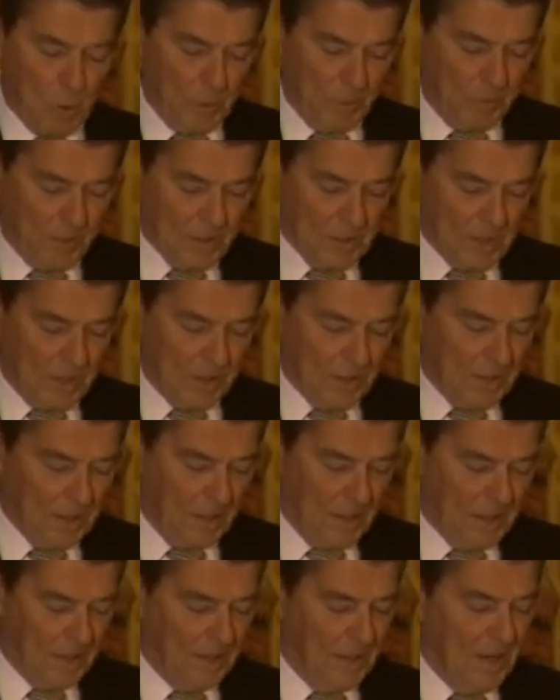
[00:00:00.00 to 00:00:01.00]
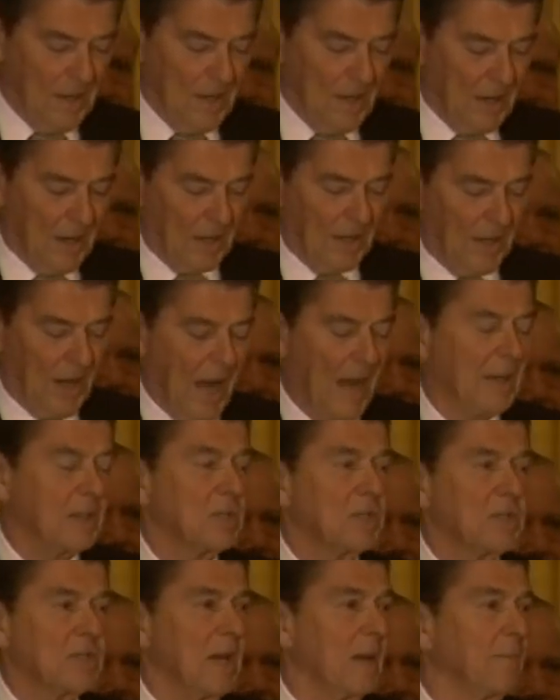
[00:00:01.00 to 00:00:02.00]
purpose other than a
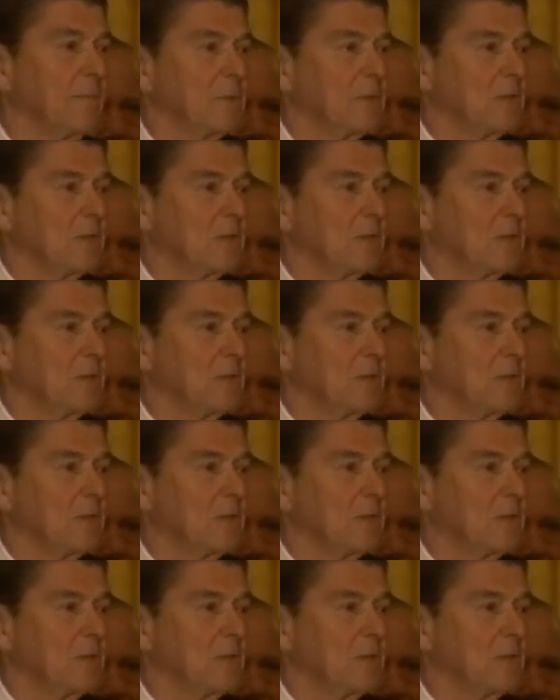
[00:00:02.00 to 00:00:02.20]
lockstep